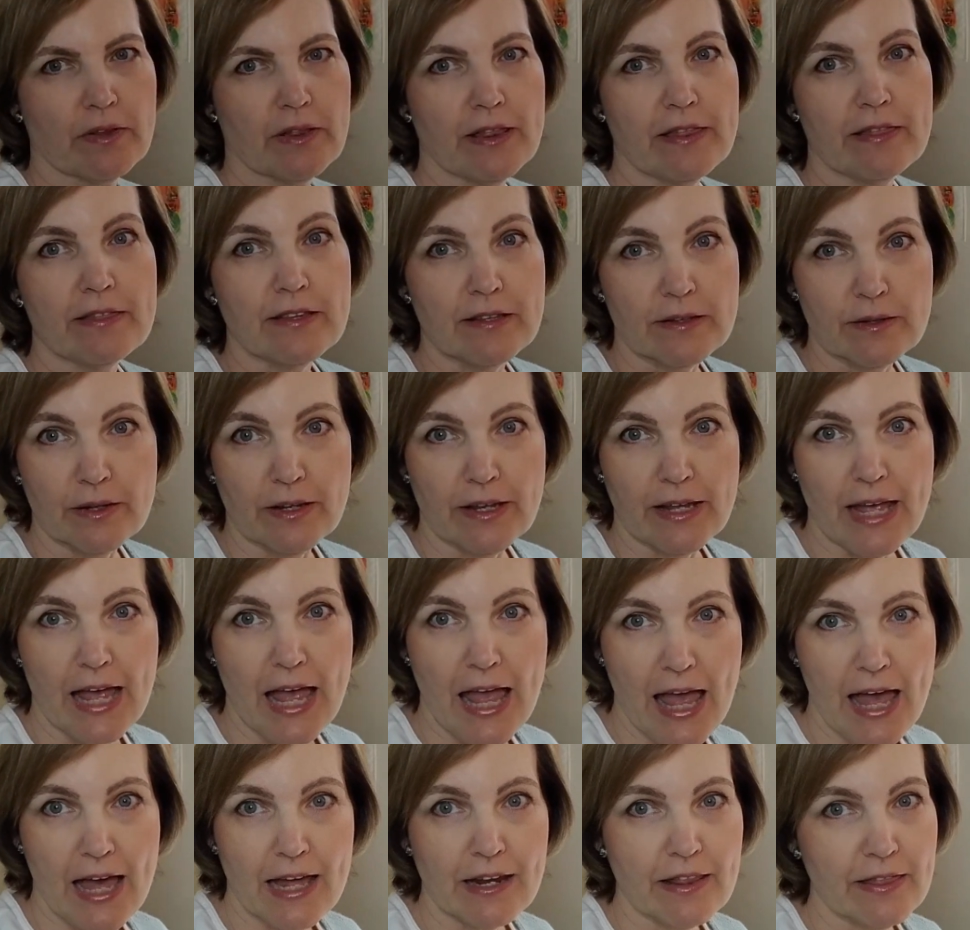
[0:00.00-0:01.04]
the
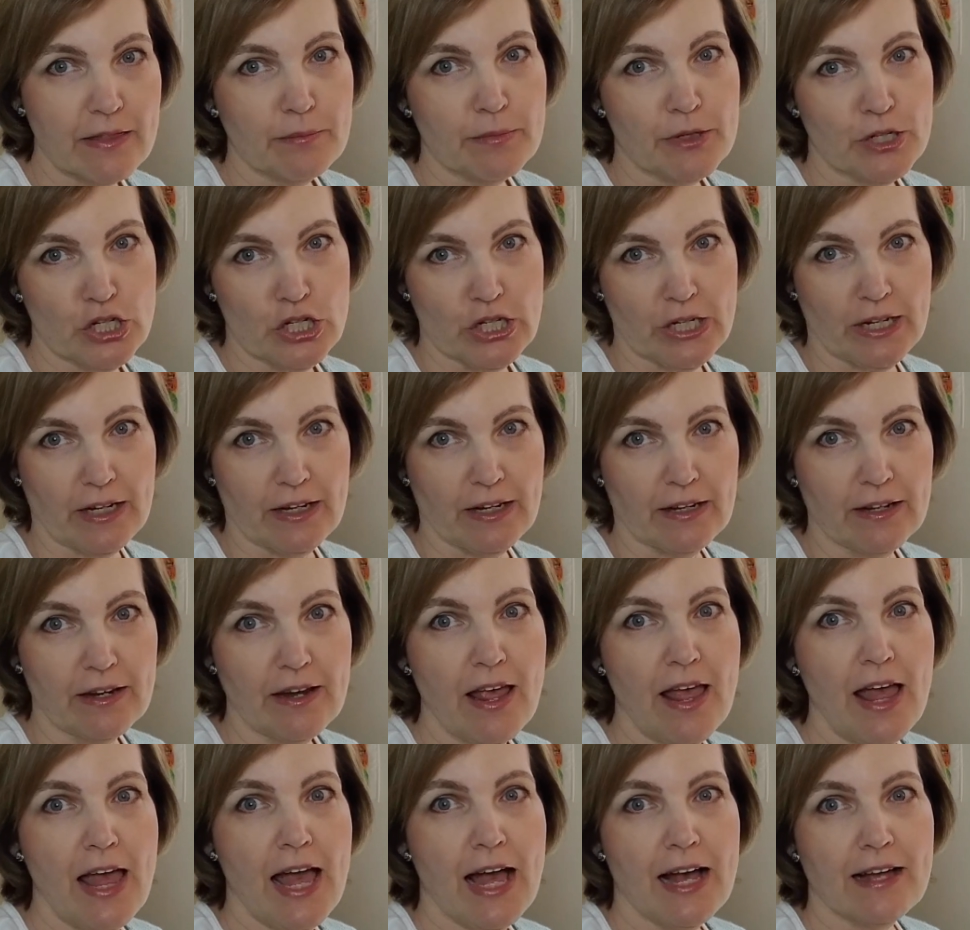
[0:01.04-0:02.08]
head of the machine
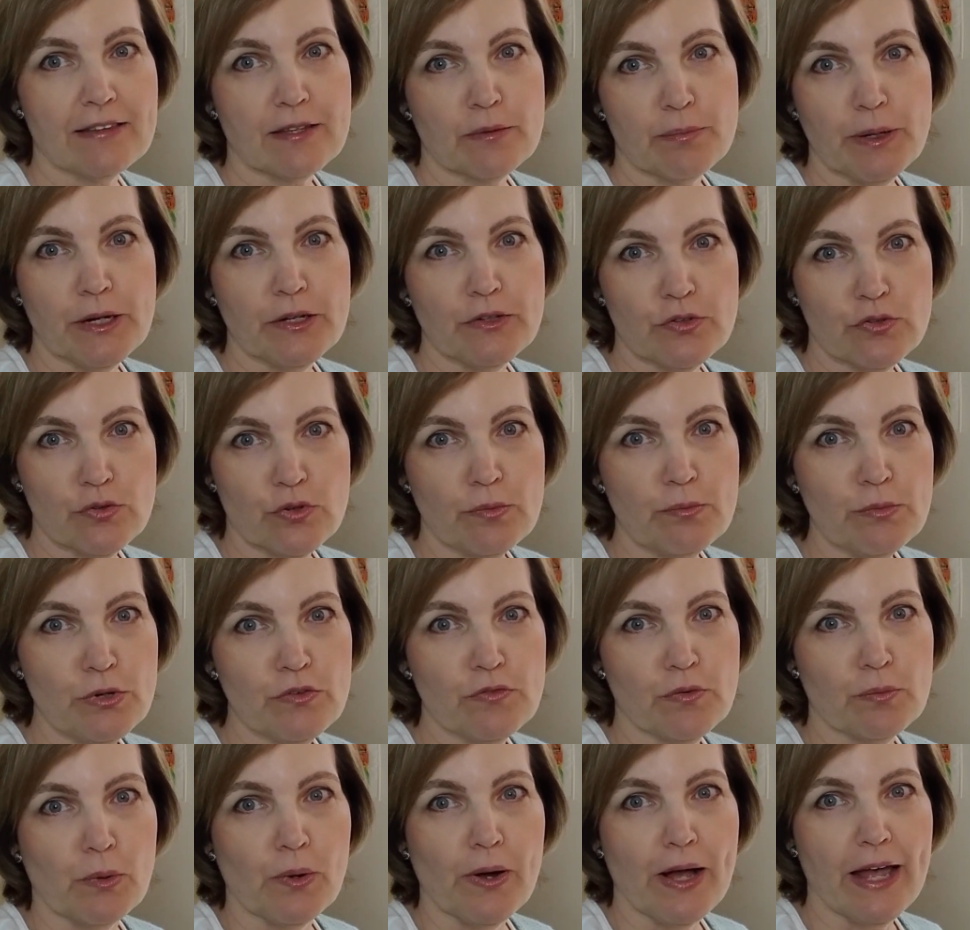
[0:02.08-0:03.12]
as opposed to a
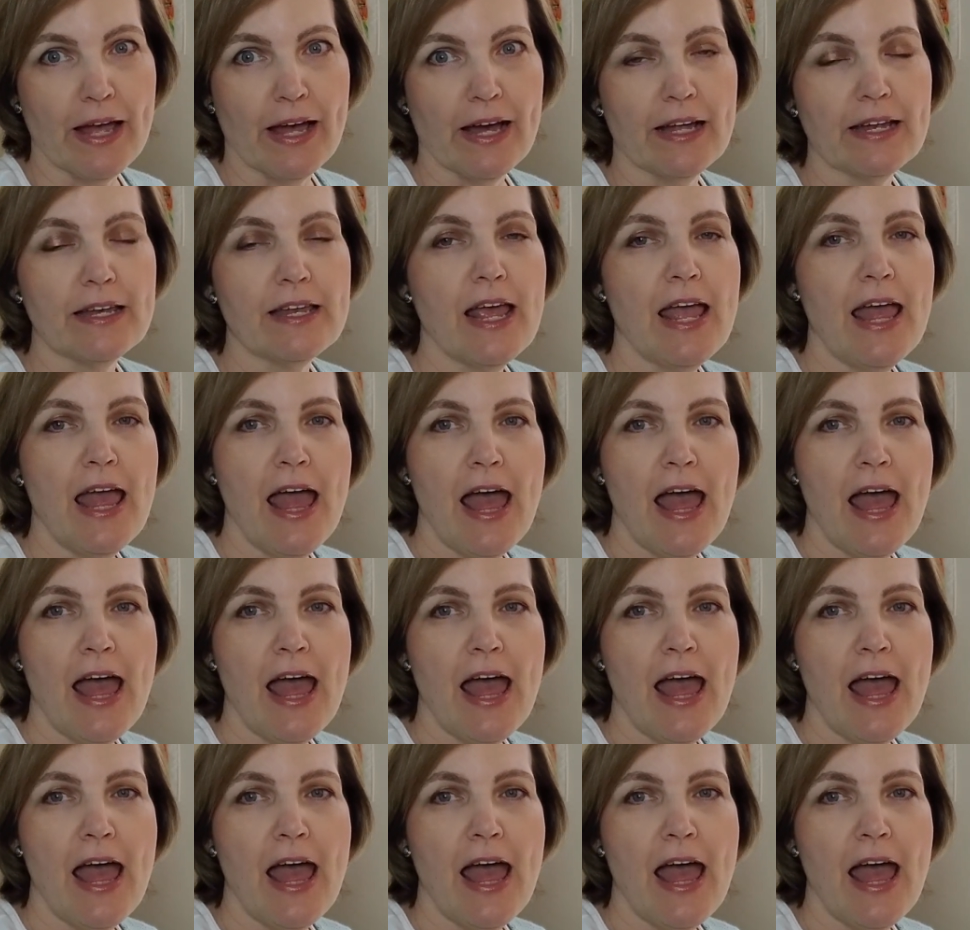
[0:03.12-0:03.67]
movable head.